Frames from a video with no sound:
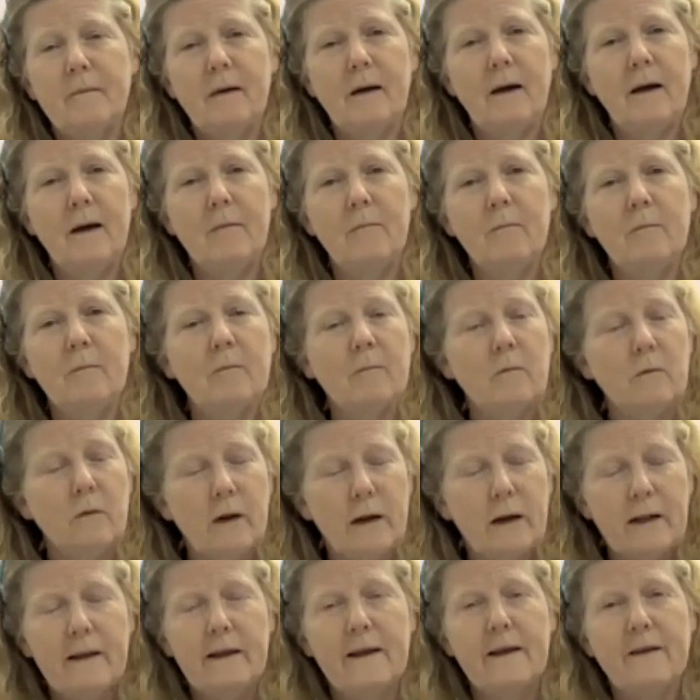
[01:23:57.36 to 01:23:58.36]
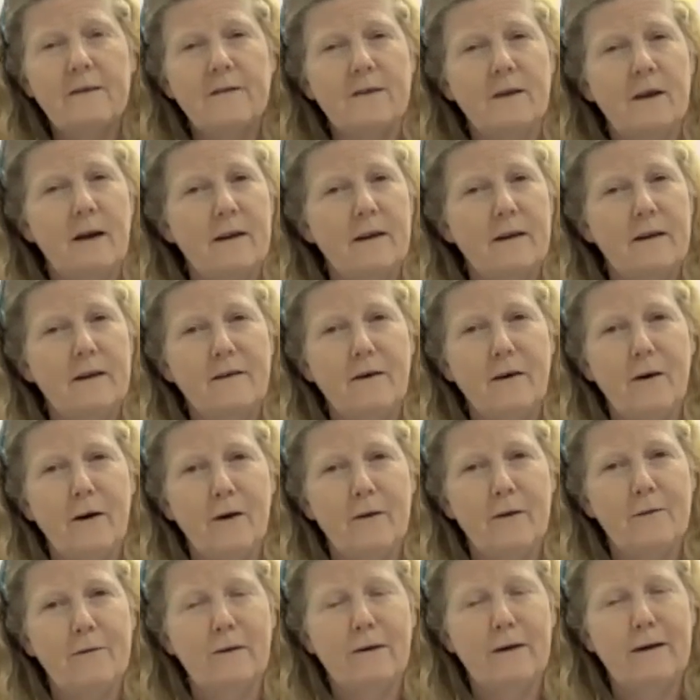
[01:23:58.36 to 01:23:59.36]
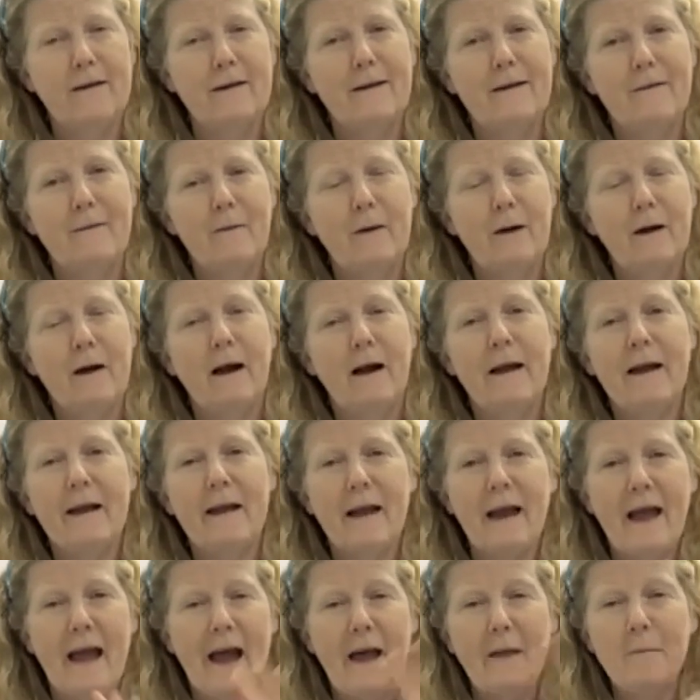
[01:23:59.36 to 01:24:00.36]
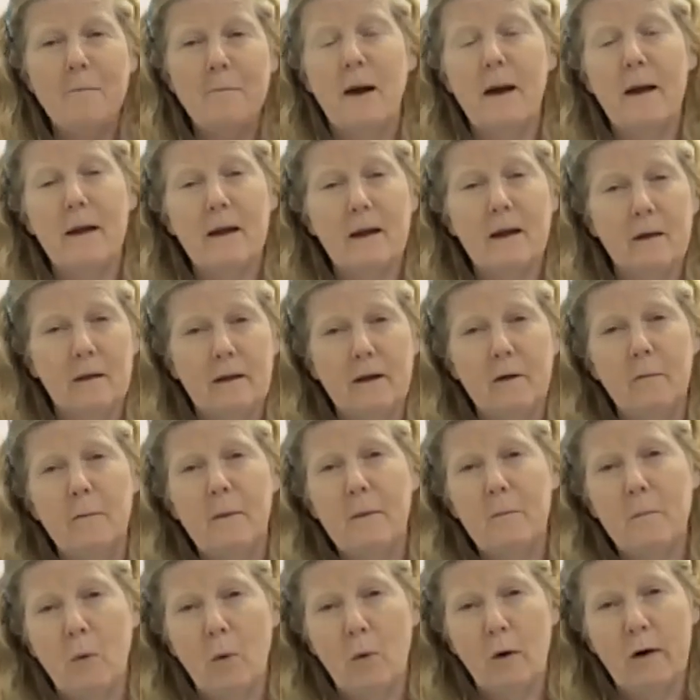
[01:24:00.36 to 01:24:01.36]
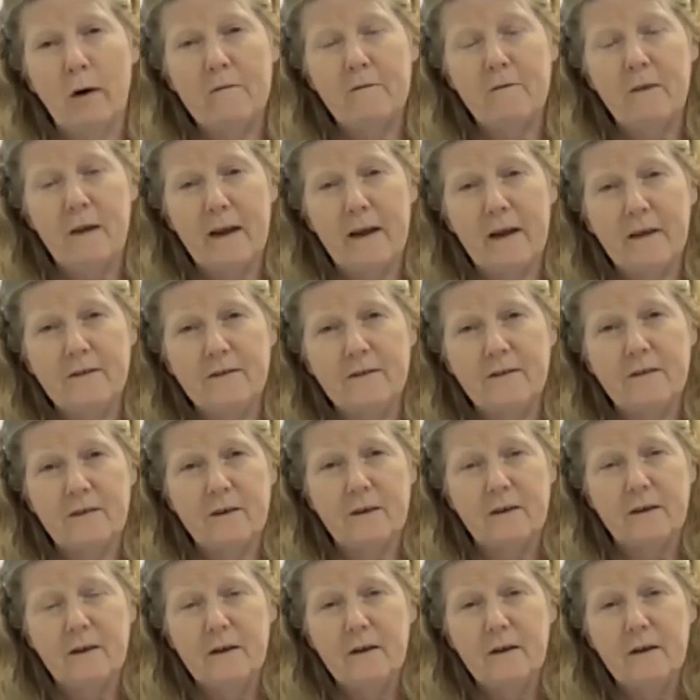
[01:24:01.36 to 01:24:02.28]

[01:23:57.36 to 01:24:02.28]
I'm really excited to offer it. When I had a little bit more advanced